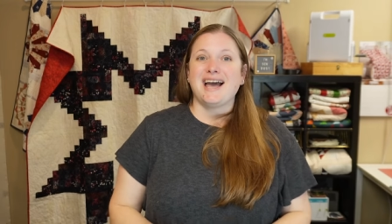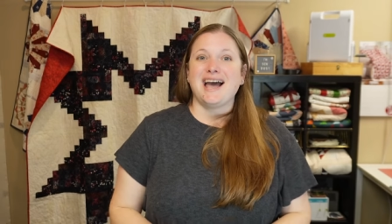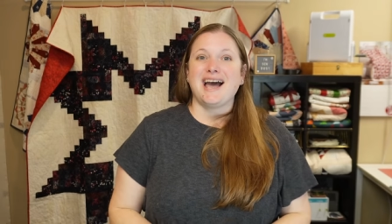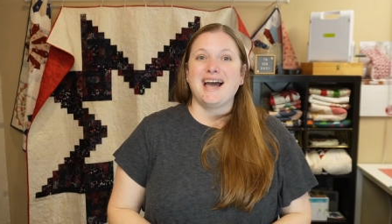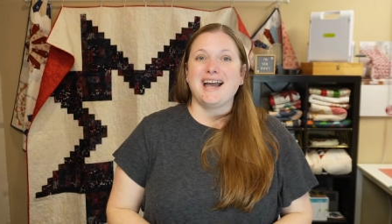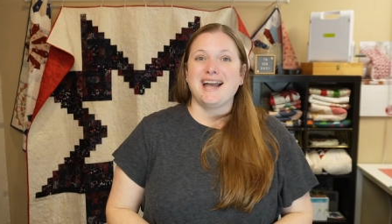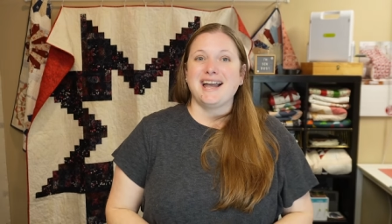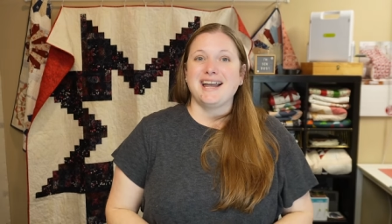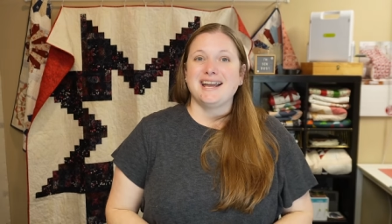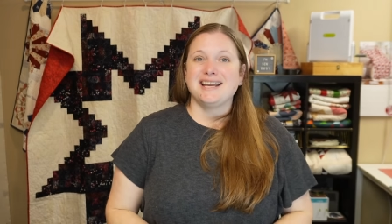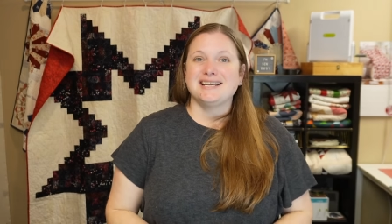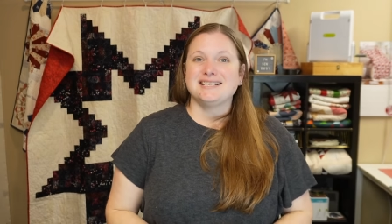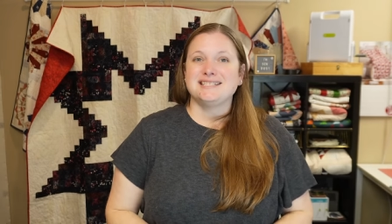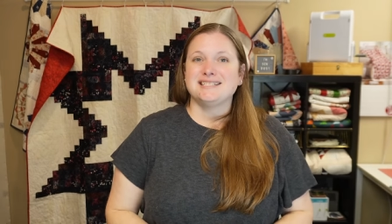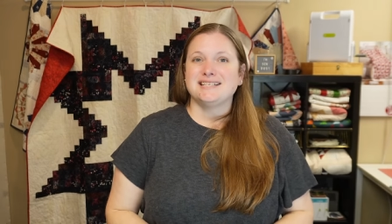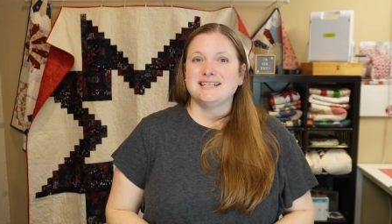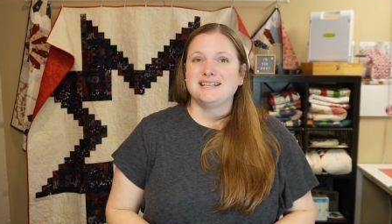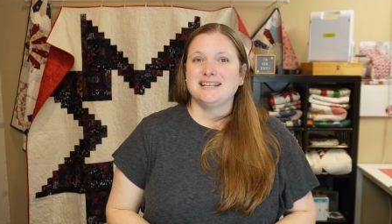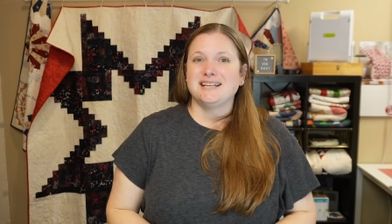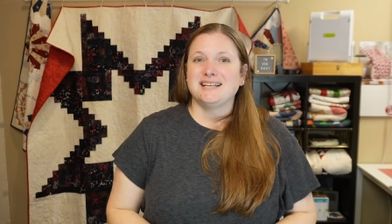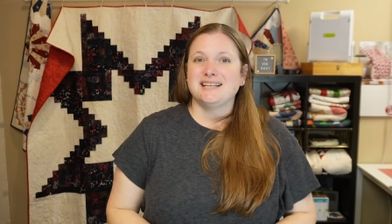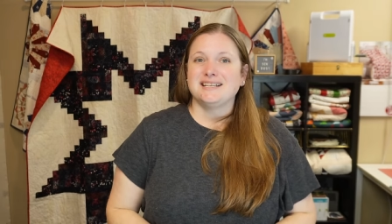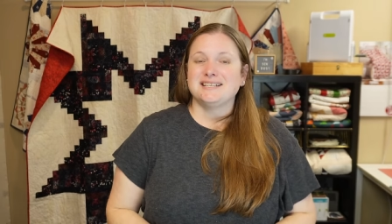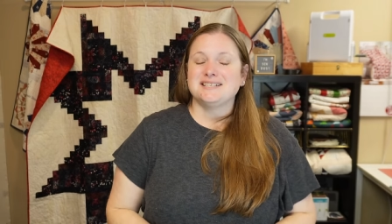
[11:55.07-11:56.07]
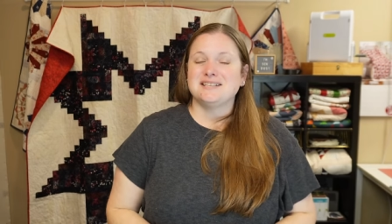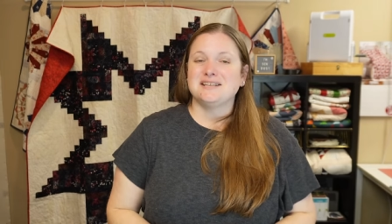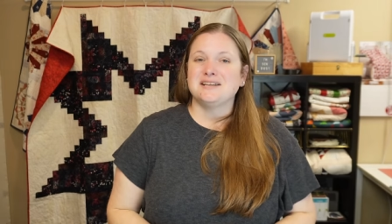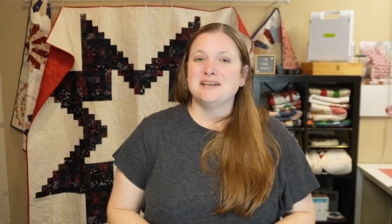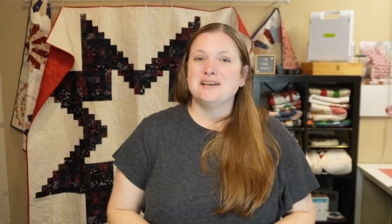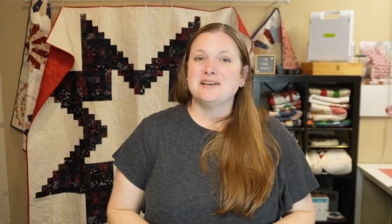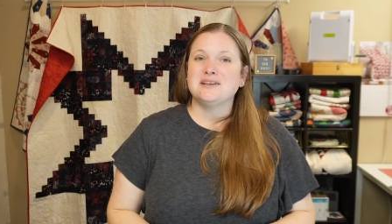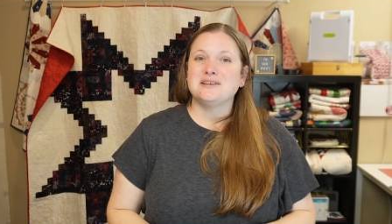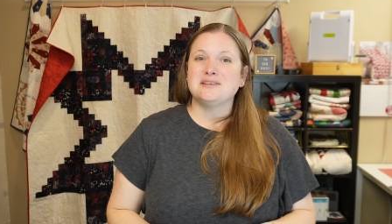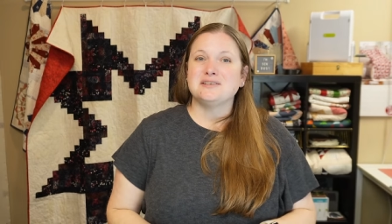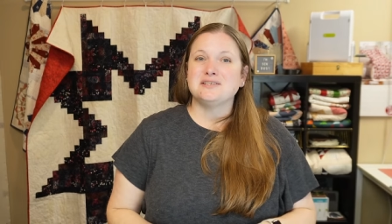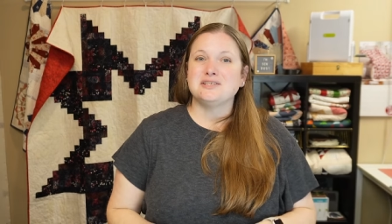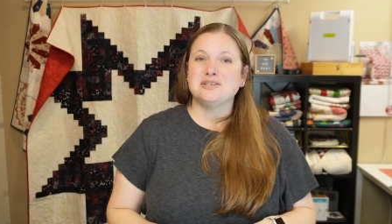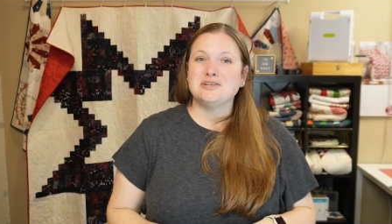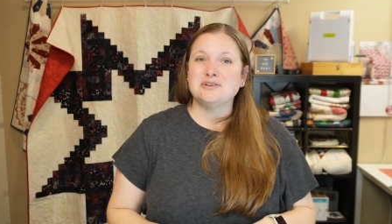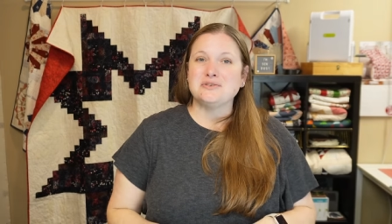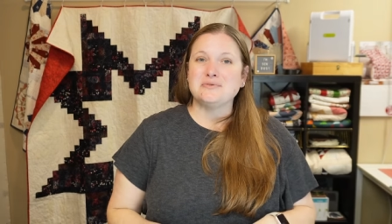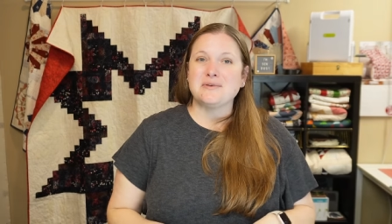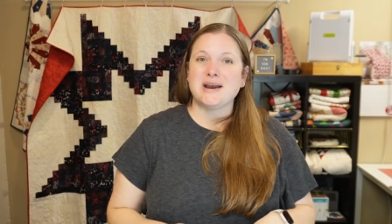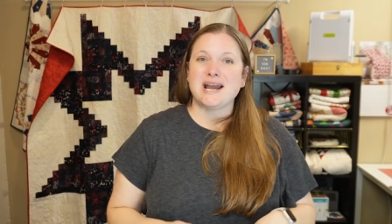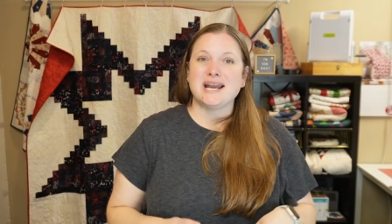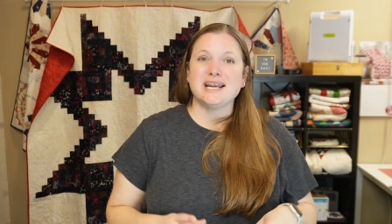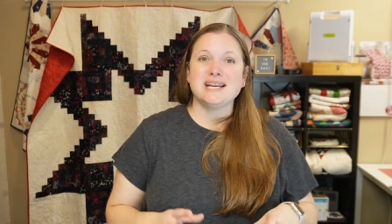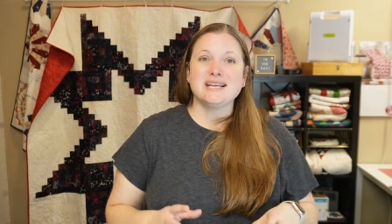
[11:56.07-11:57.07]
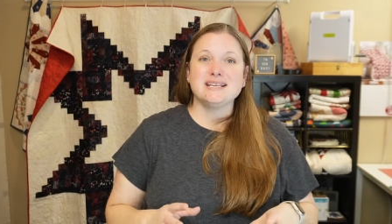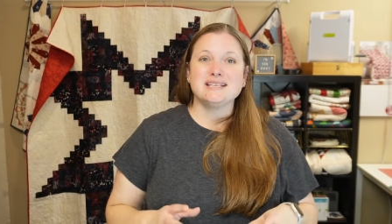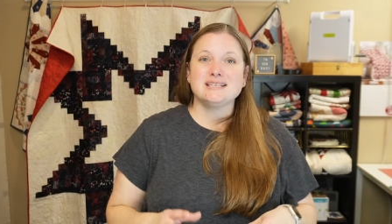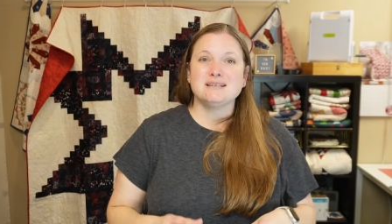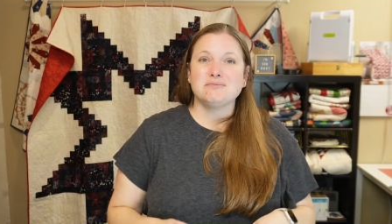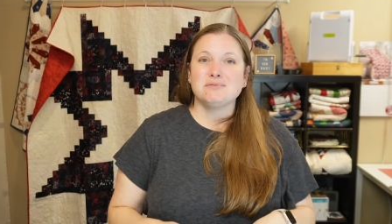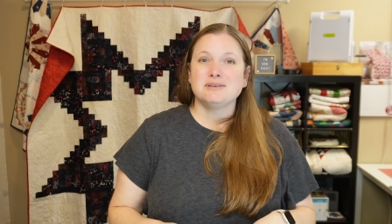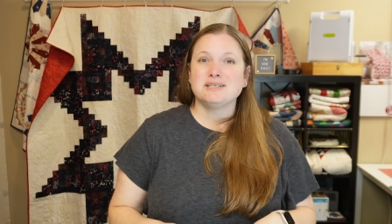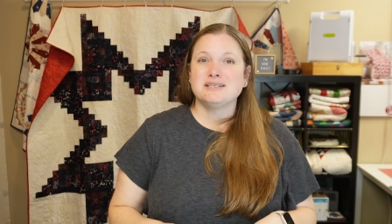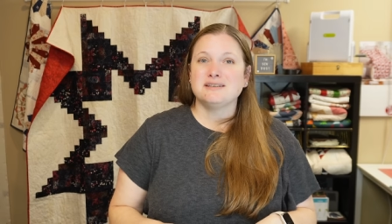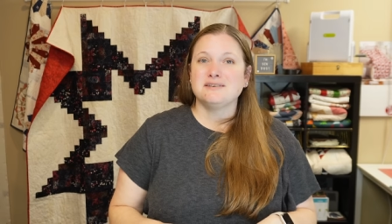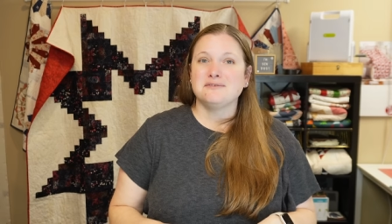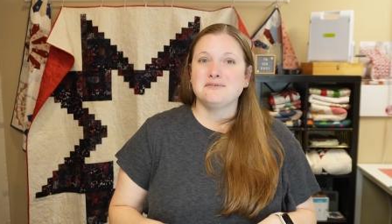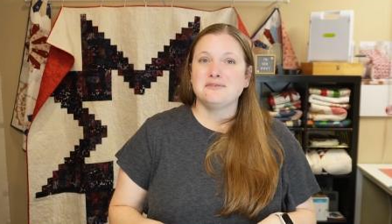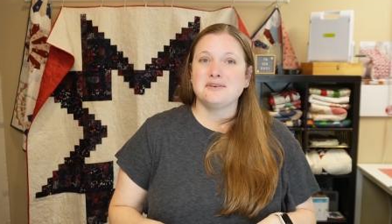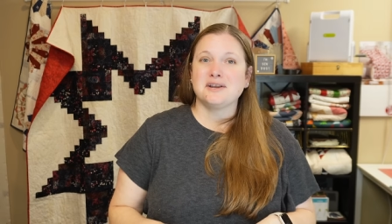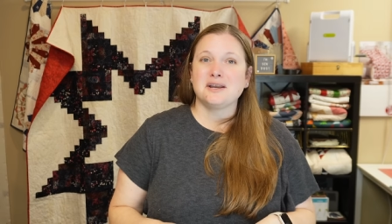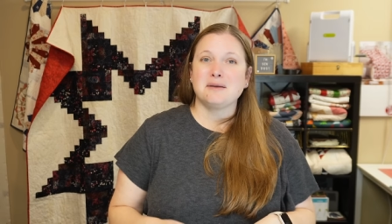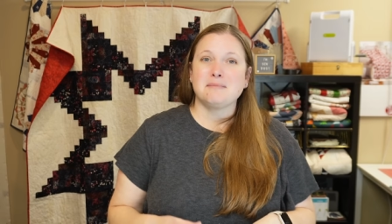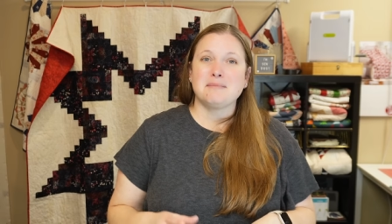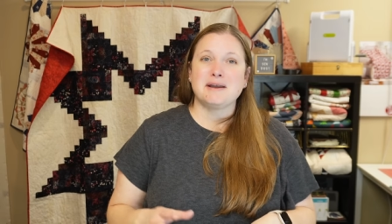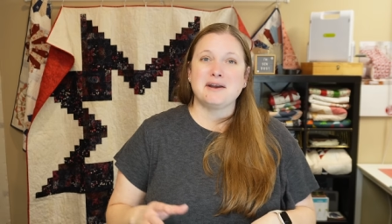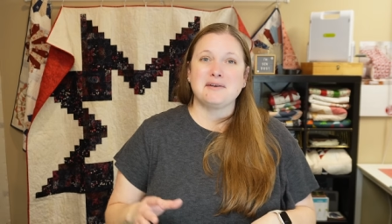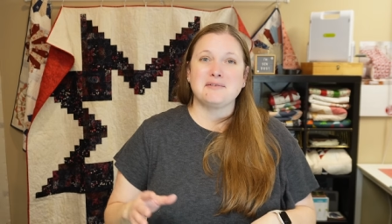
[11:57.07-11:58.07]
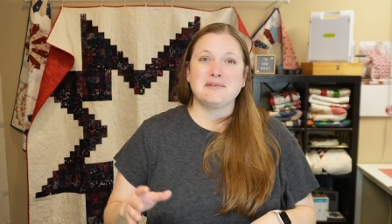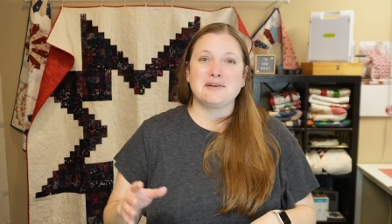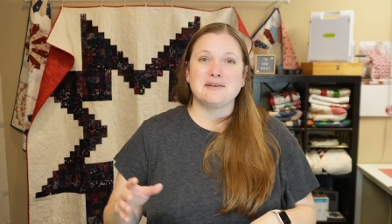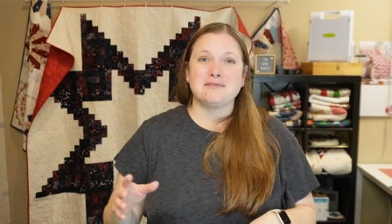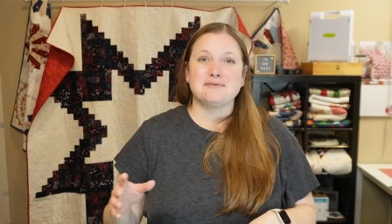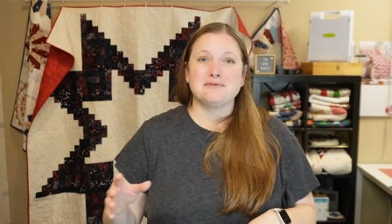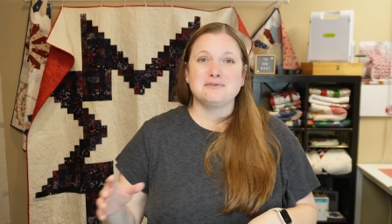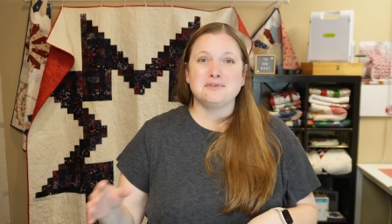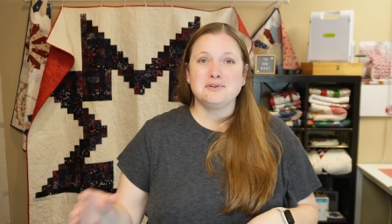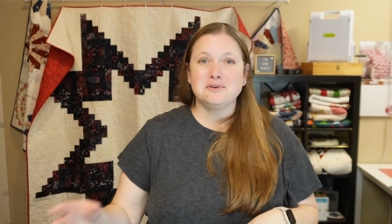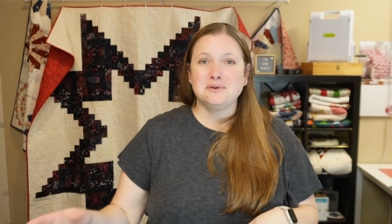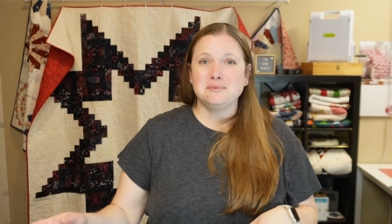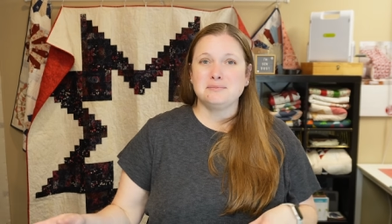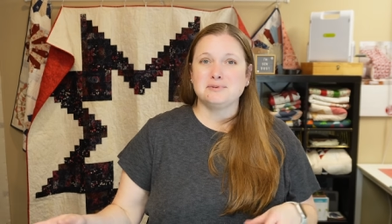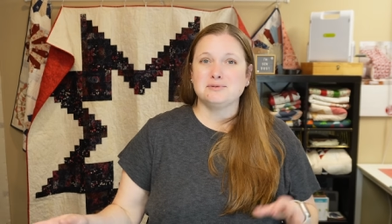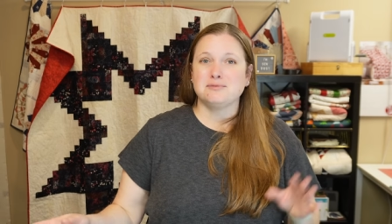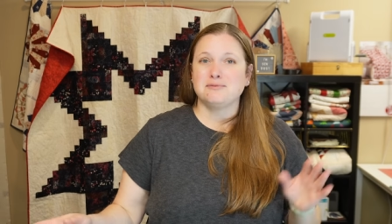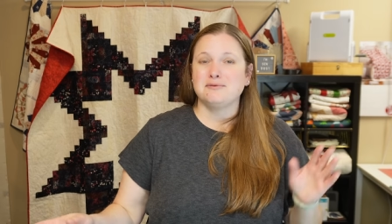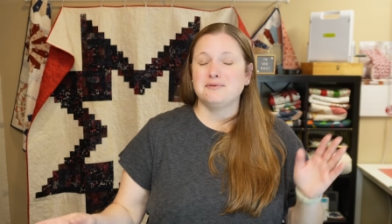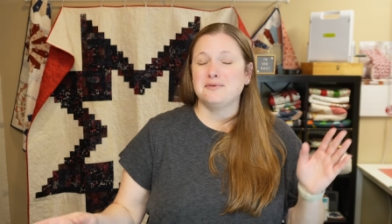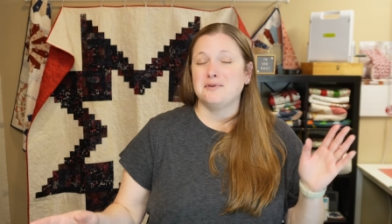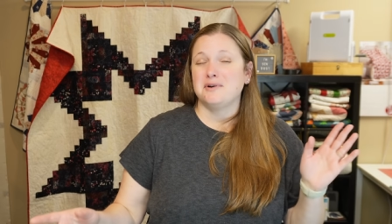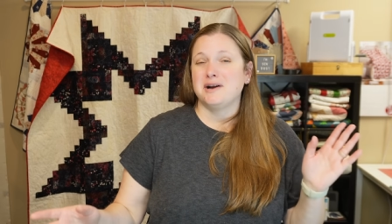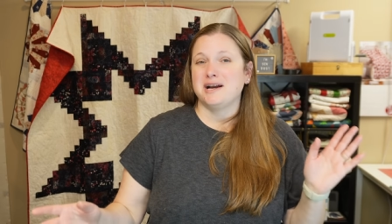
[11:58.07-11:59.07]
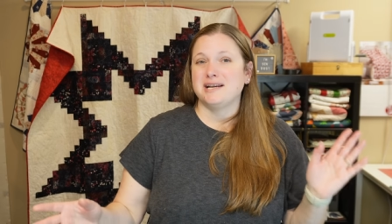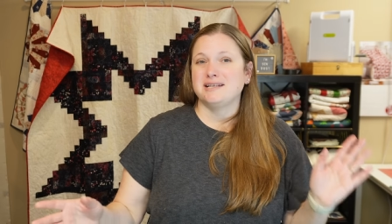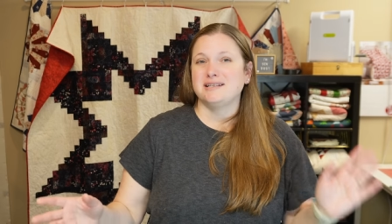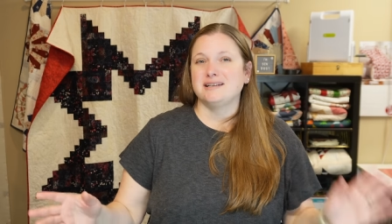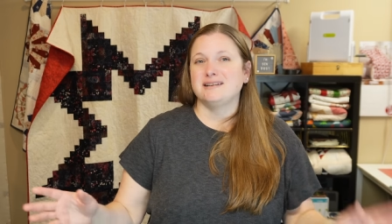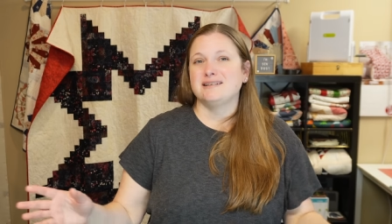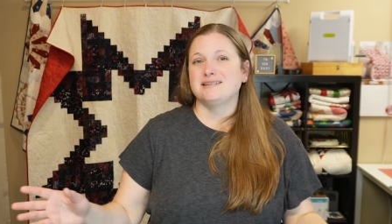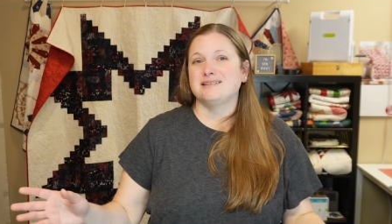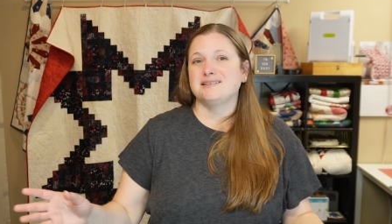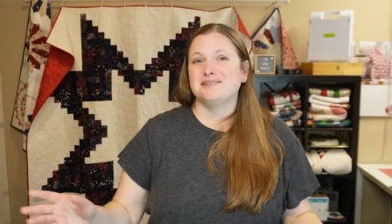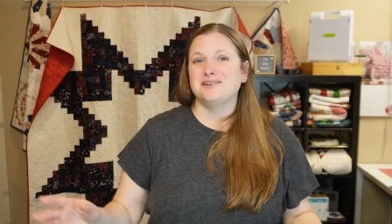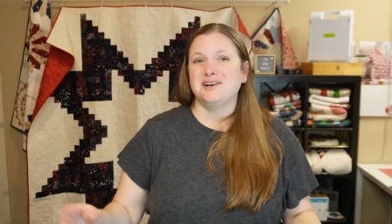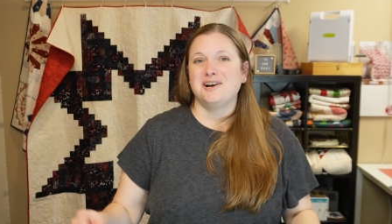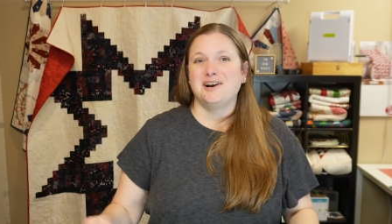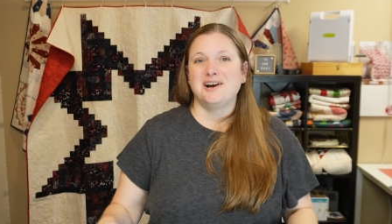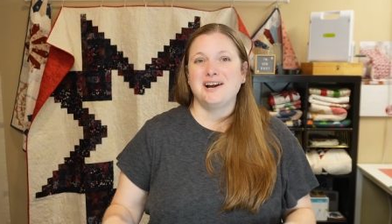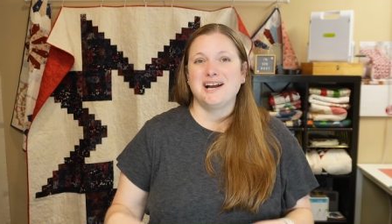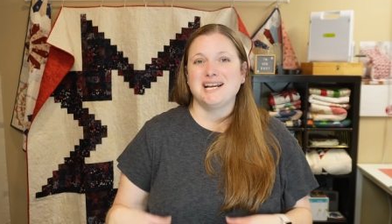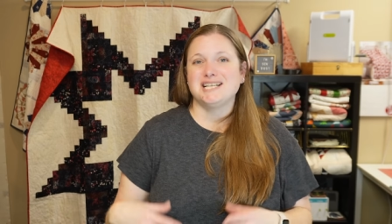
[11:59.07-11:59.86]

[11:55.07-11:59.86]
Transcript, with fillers: I didn't do any specific amount of loops before I did a star.